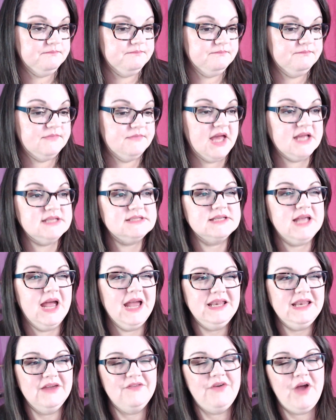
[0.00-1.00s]
That's
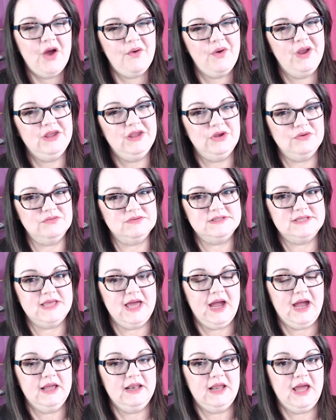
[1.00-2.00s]
kind of how I use
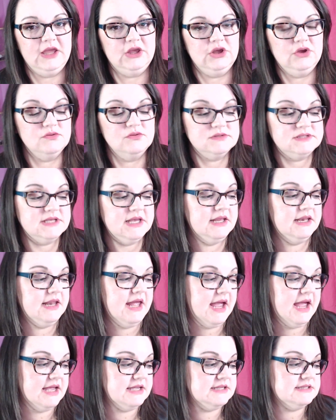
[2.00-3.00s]
that. I use it
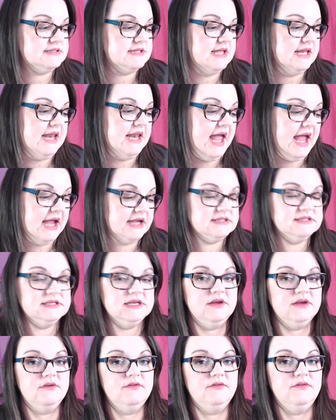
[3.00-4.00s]
as an
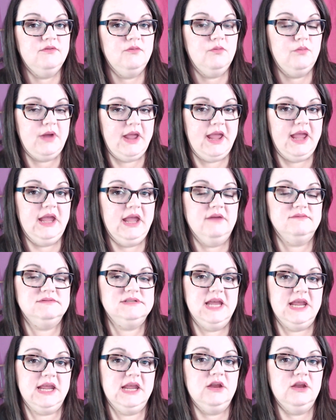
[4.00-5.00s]
active way of
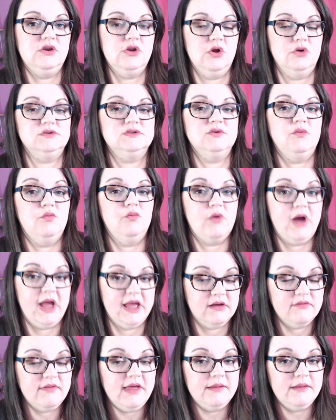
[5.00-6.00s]
taking notes
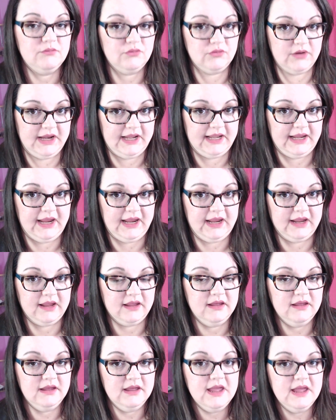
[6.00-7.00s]
while I'm reading,
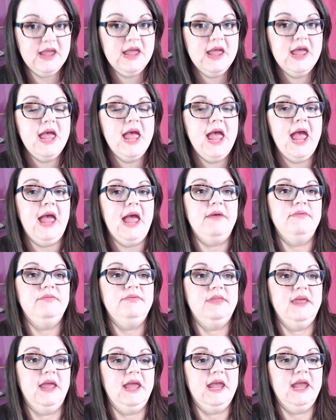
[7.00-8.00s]
and
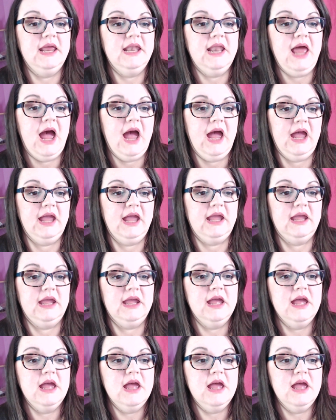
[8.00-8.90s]
then I